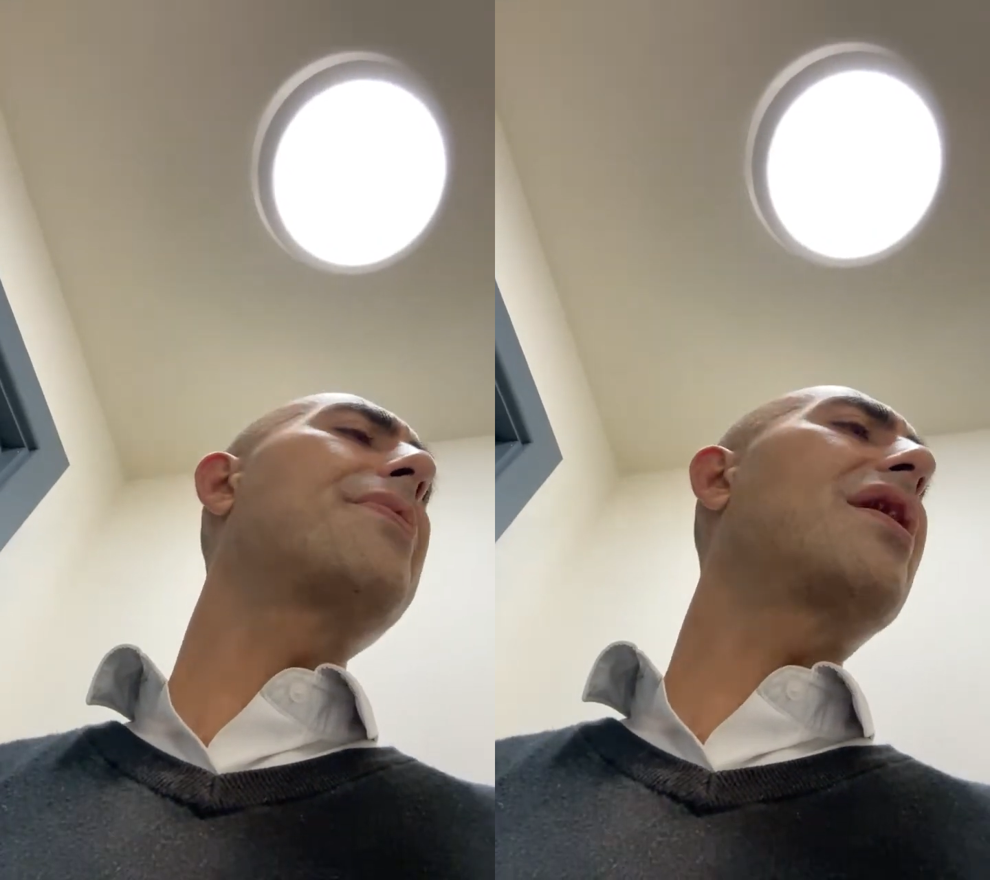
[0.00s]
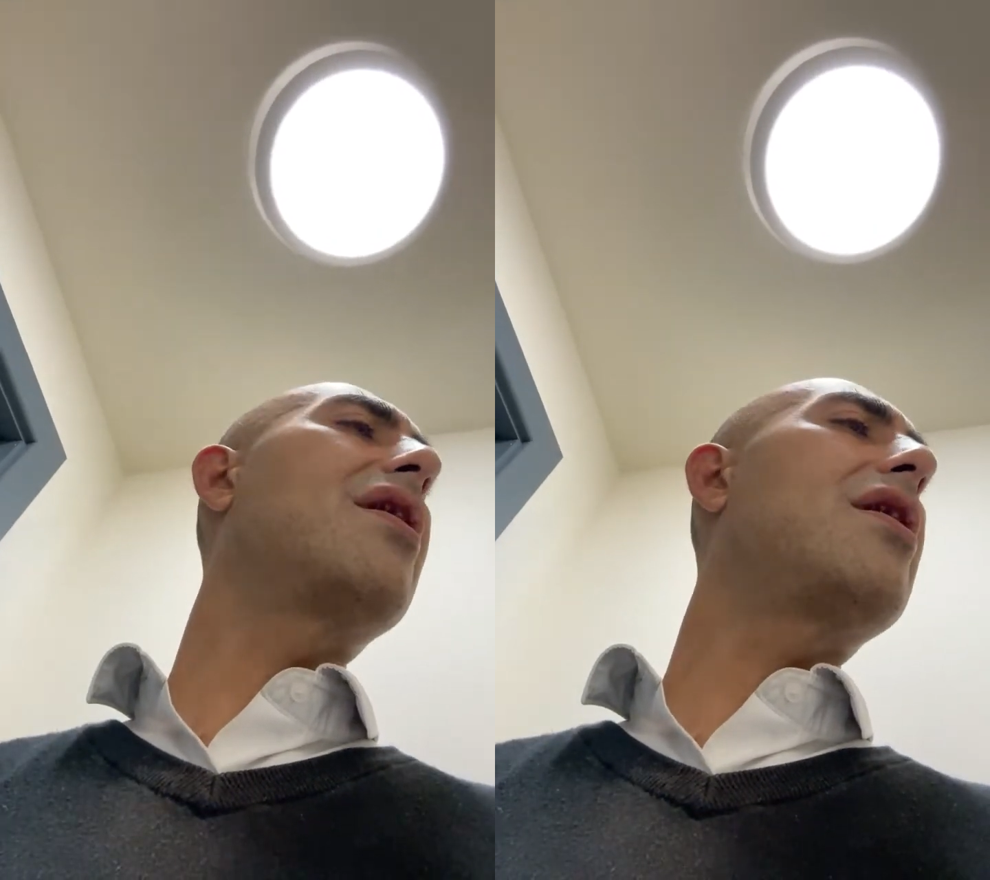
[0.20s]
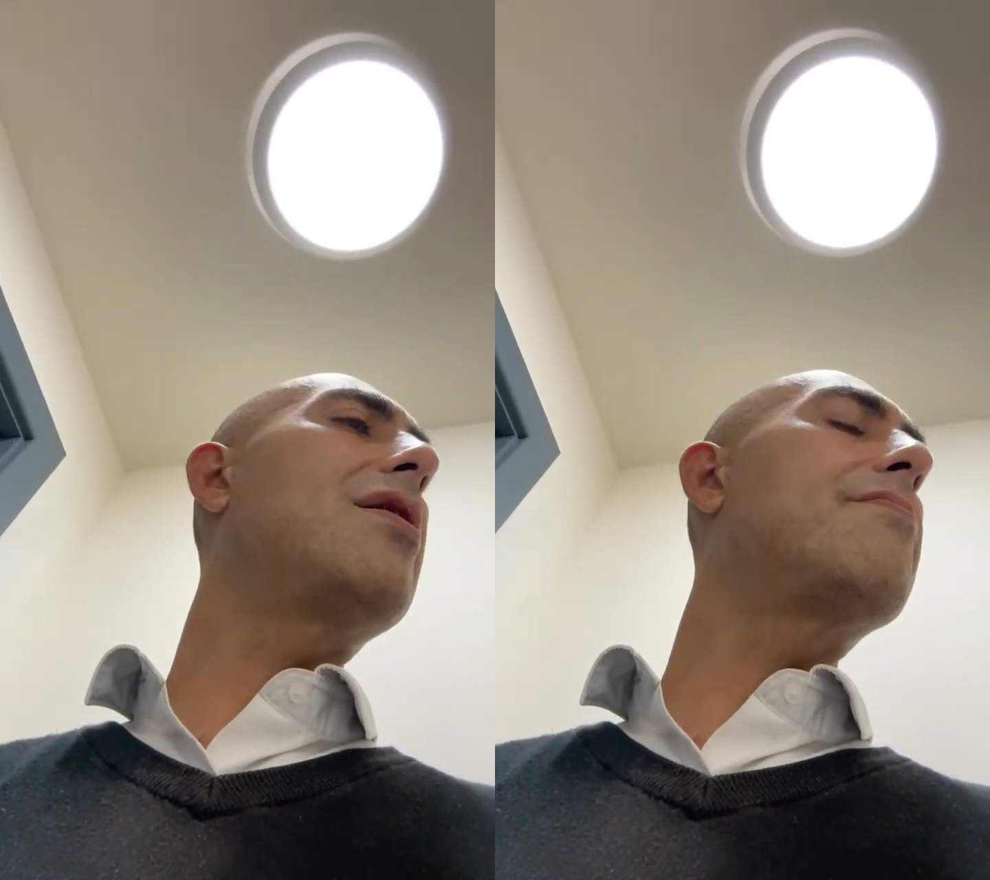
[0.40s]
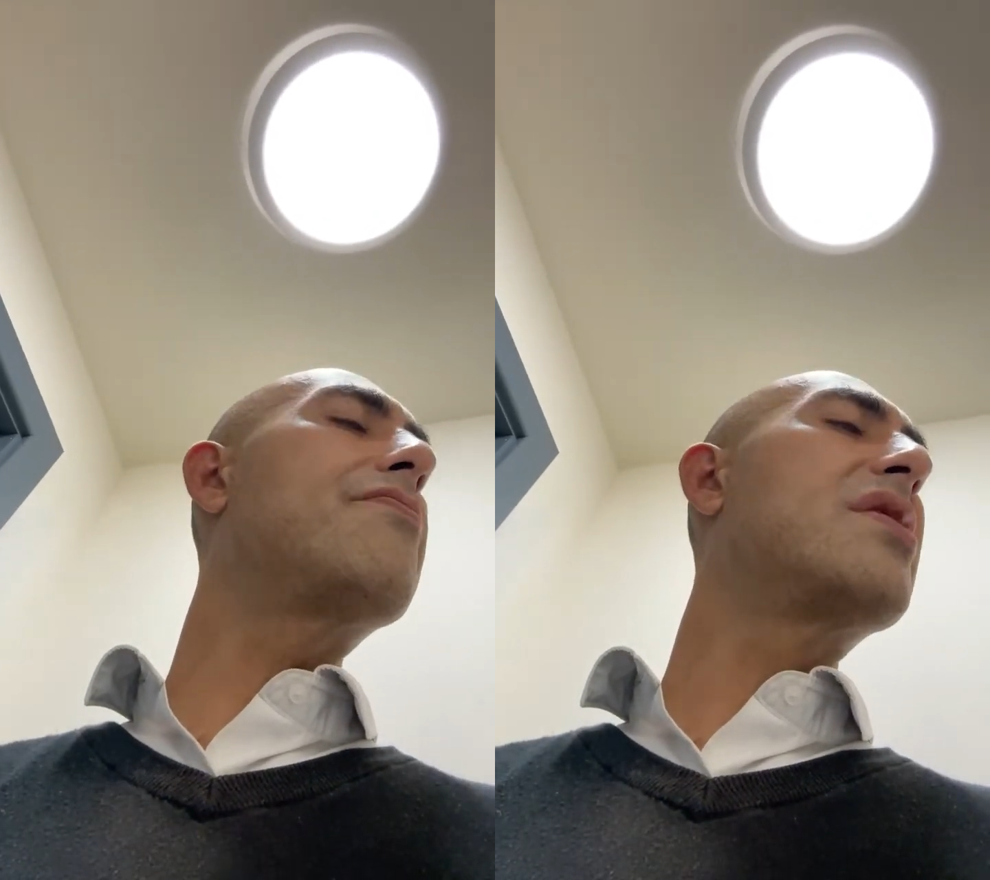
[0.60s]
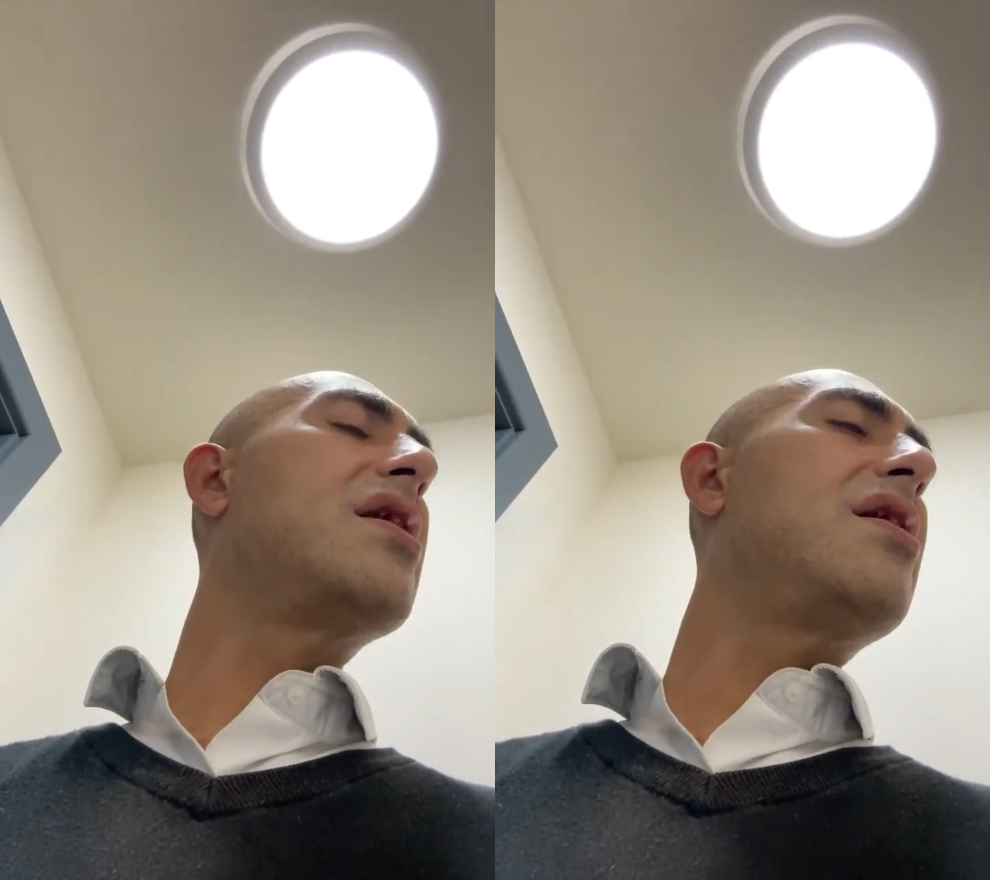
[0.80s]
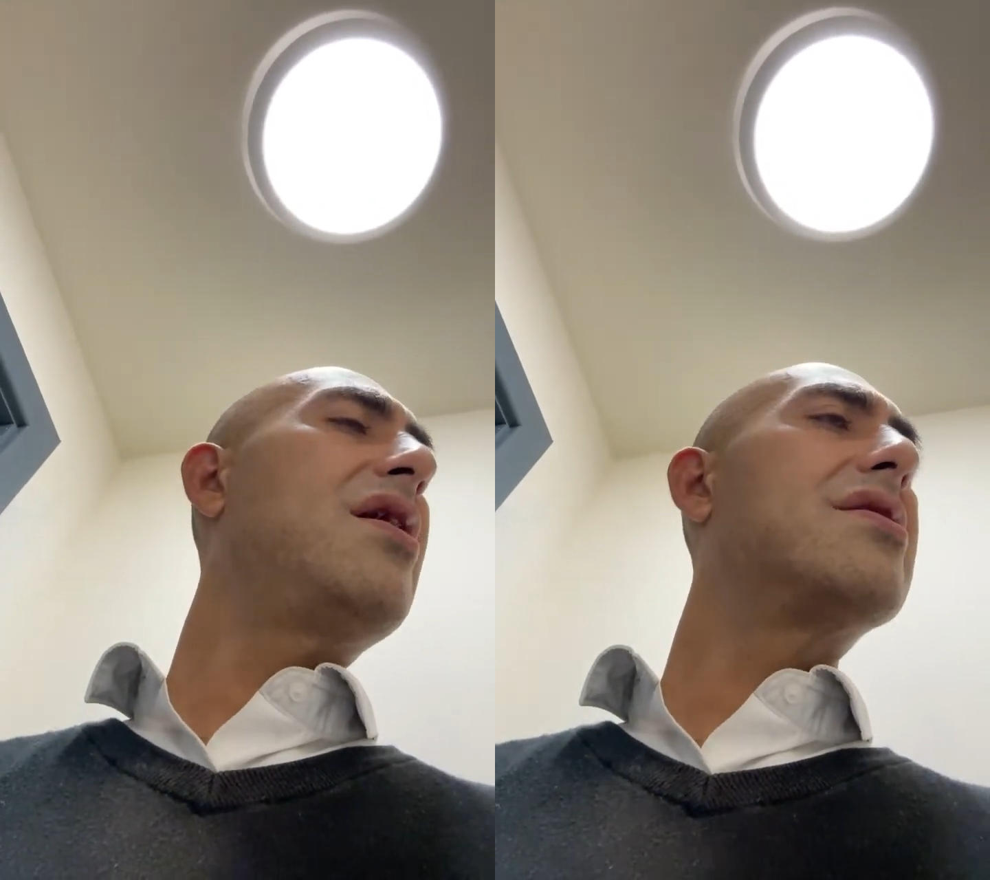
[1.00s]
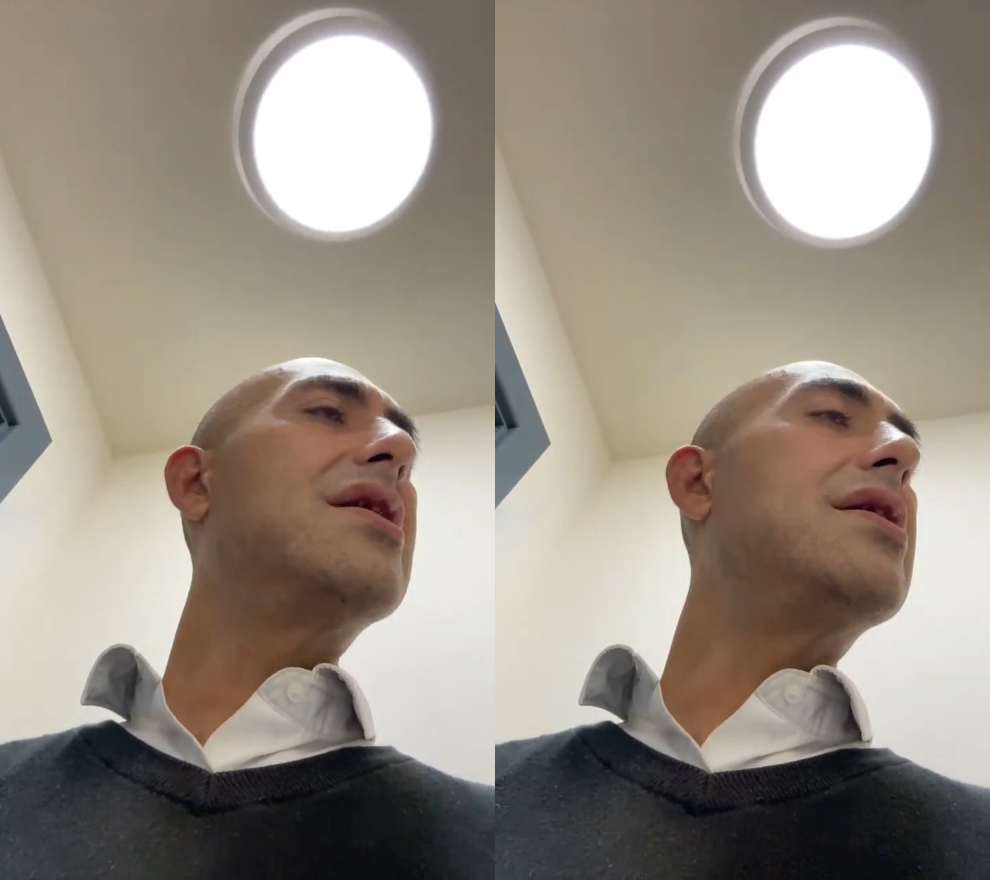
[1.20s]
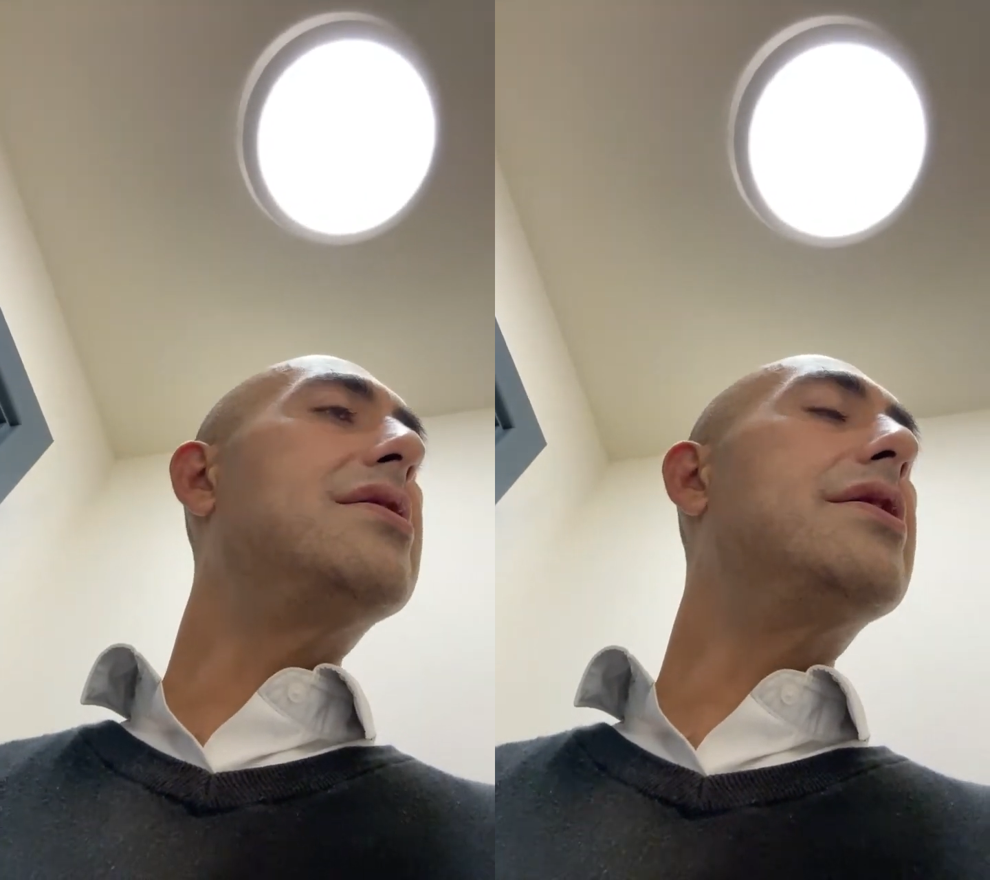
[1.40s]

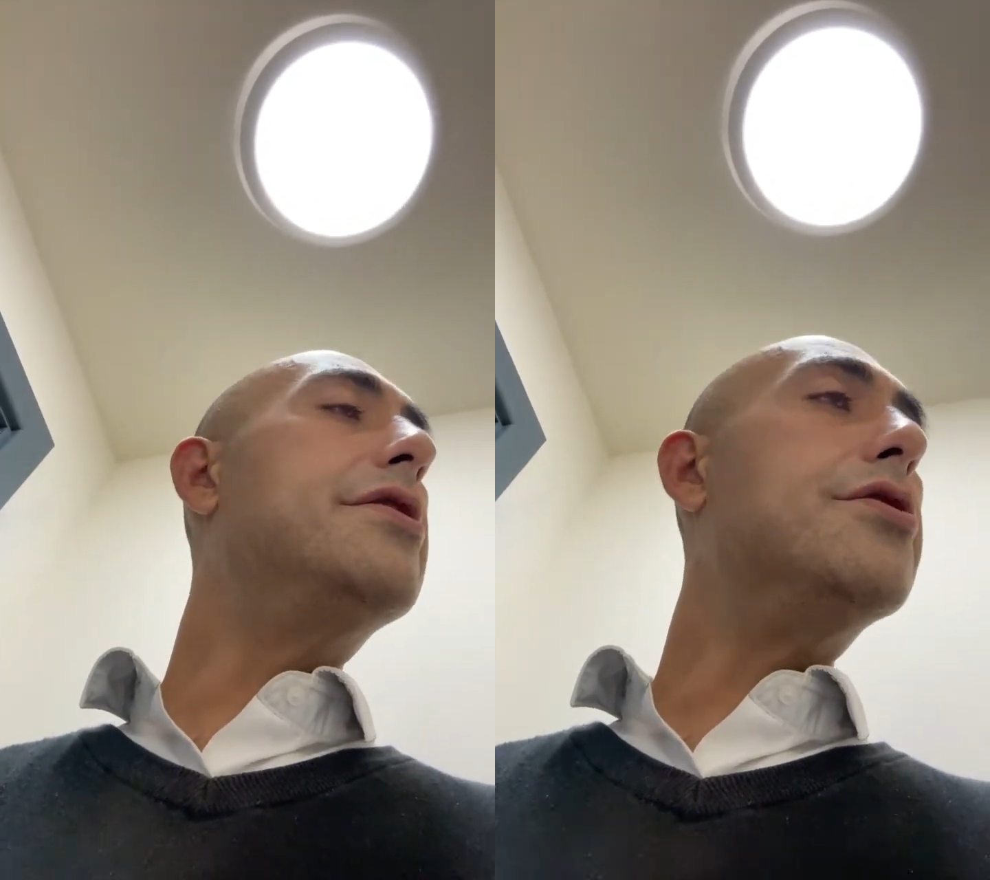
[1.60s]
They